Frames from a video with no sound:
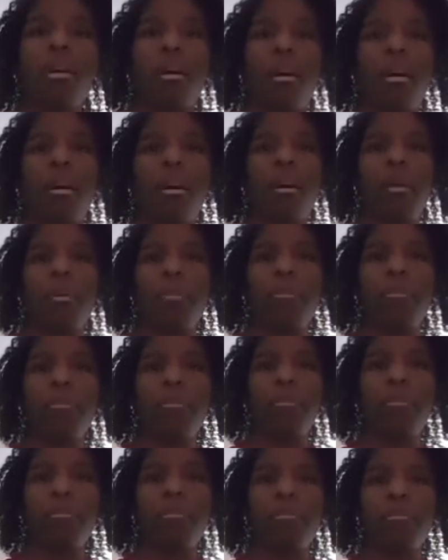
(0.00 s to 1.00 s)

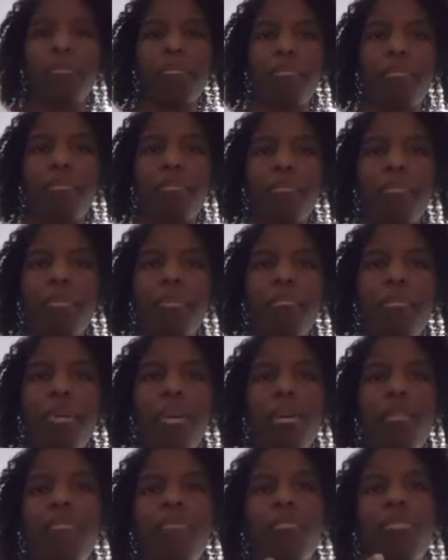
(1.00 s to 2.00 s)
Um,
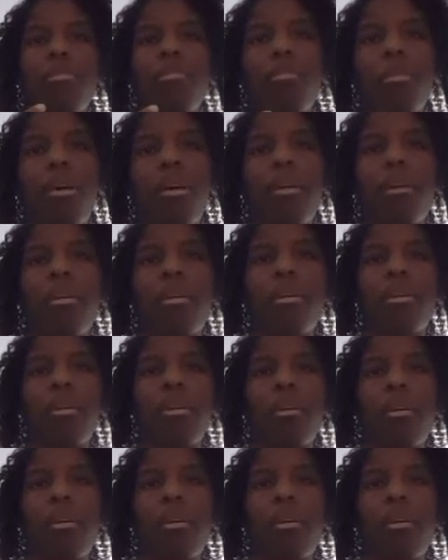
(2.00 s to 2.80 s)
but if you are